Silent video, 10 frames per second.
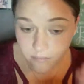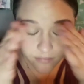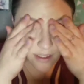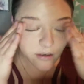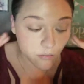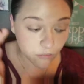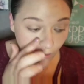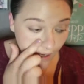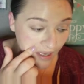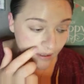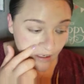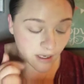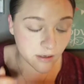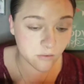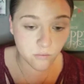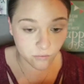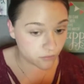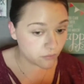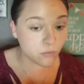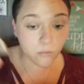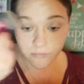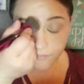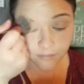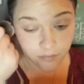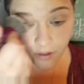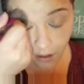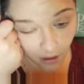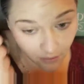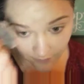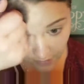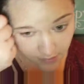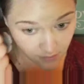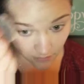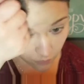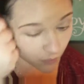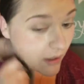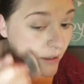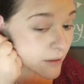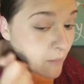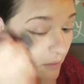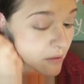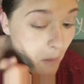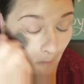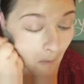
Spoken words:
like red and obviously white, but